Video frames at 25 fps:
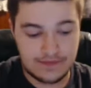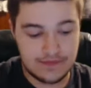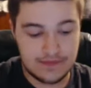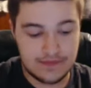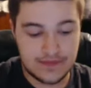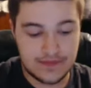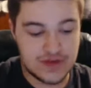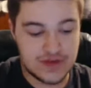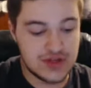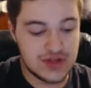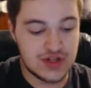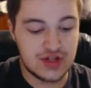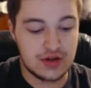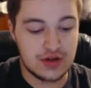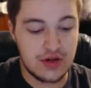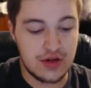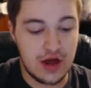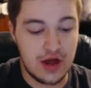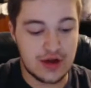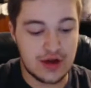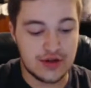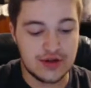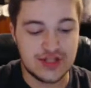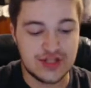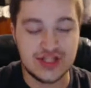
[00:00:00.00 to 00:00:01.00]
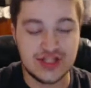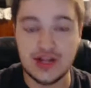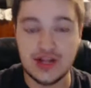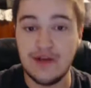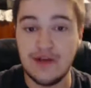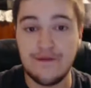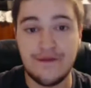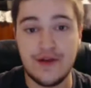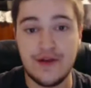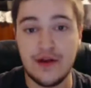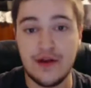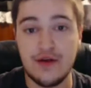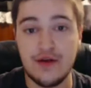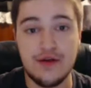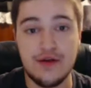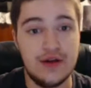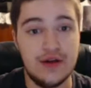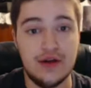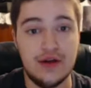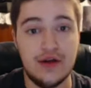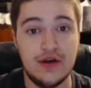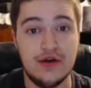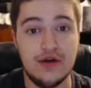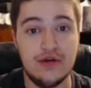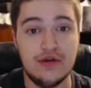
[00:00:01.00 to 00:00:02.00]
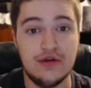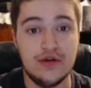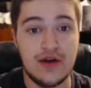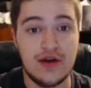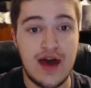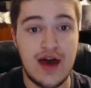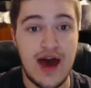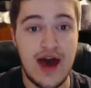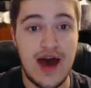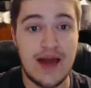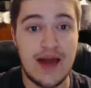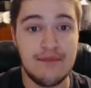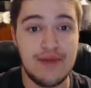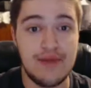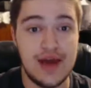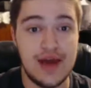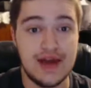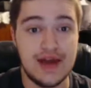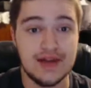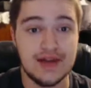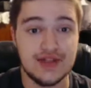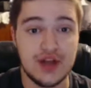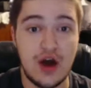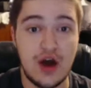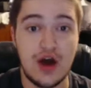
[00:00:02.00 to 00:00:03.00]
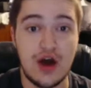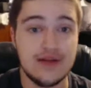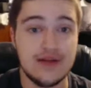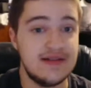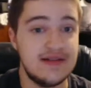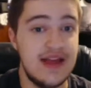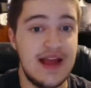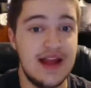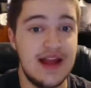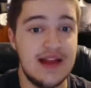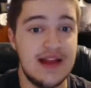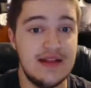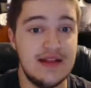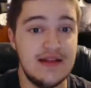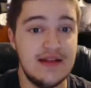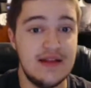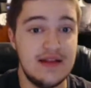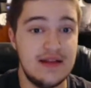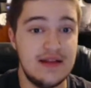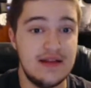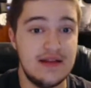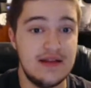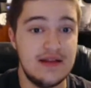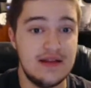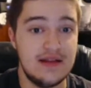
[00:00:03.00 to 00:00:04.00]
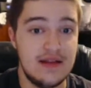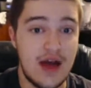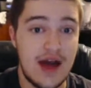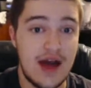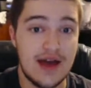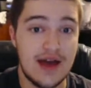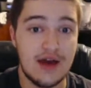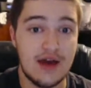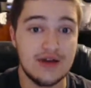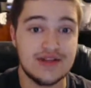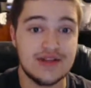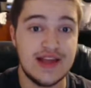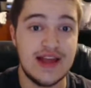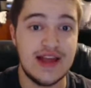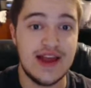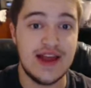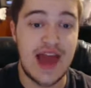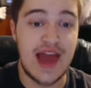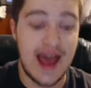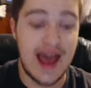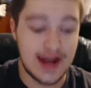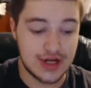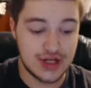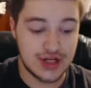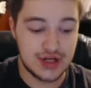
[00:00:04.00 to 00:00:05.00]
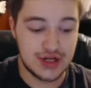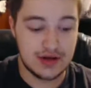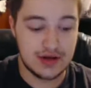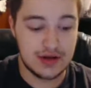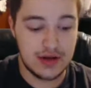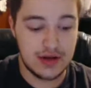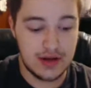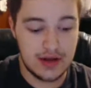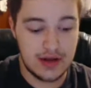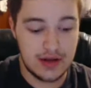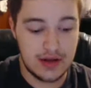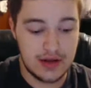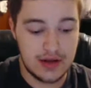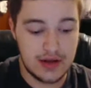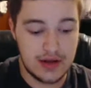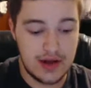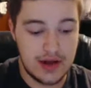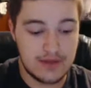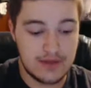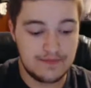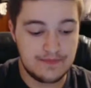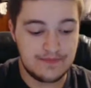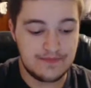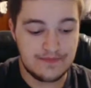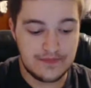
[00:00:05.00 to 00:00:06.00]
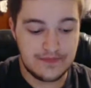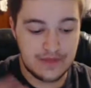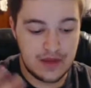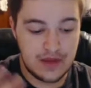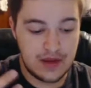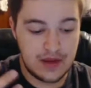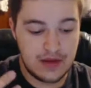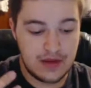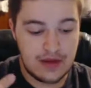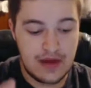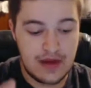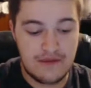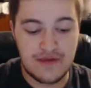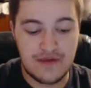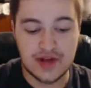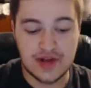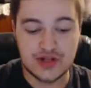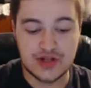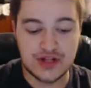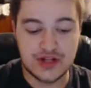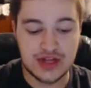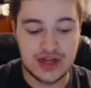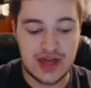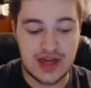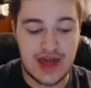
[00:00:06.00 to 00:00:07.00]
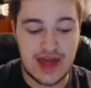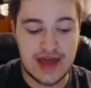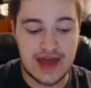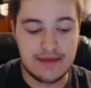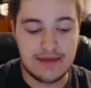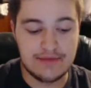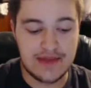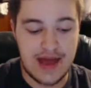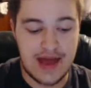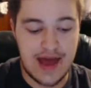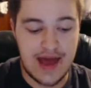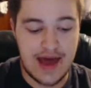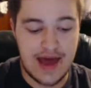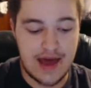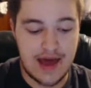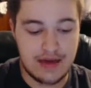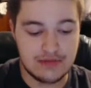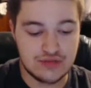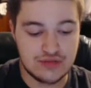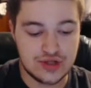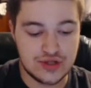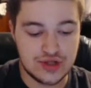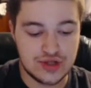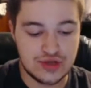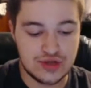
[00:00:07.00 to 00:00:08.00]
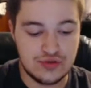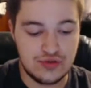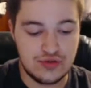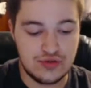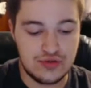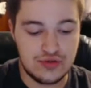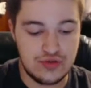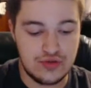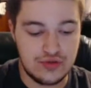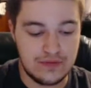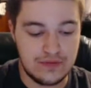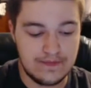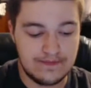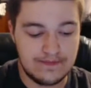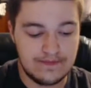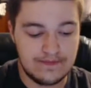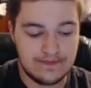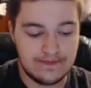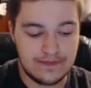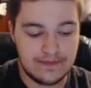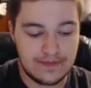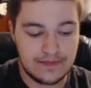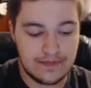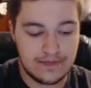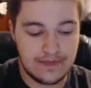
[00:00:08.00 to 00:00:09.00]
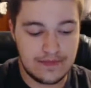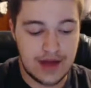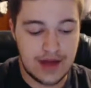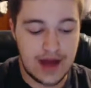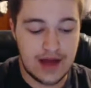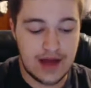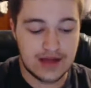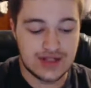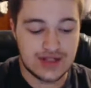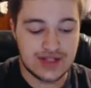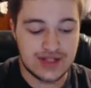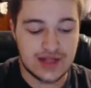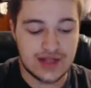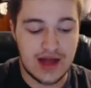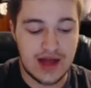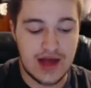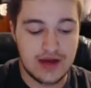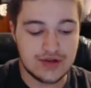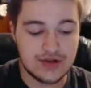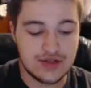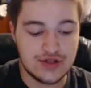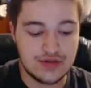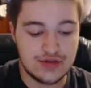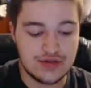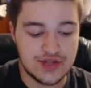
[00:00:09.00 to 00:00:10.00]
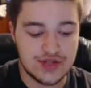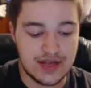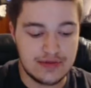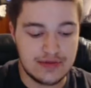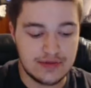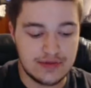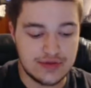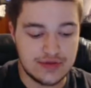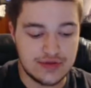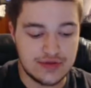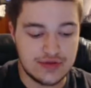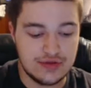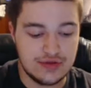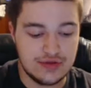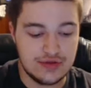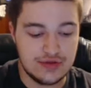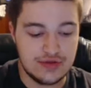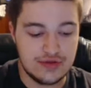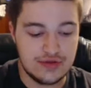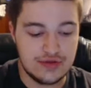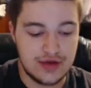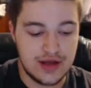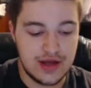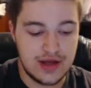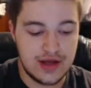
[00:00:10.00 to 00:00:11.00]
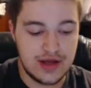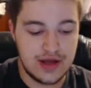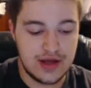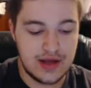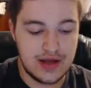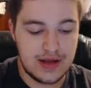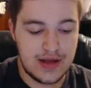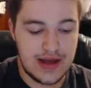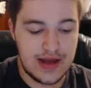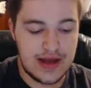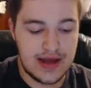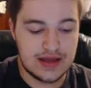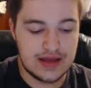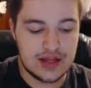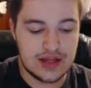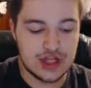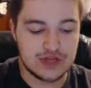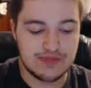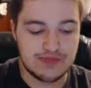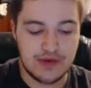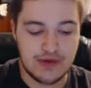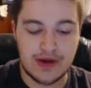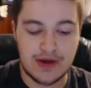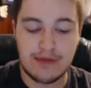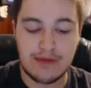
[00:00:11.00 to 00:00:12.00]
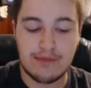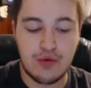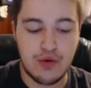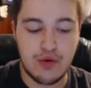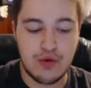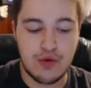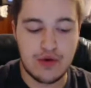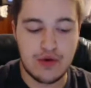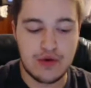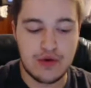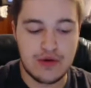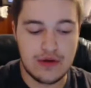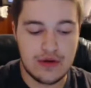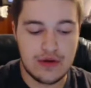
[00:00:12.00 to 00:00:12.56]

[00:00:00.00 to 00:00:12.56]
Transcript: Just a lot of good stuff here, high pace, high octane action. Eventually came down to Styles, who was able to hit the springboard